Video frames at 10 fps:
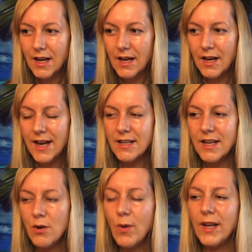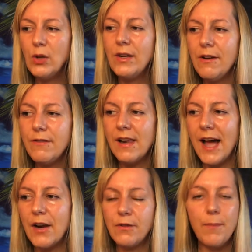And in a way, you give a
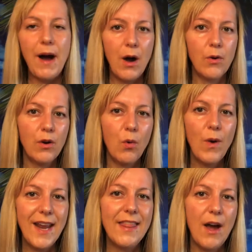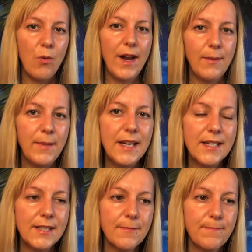lot of your power away that way,
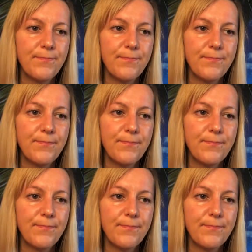because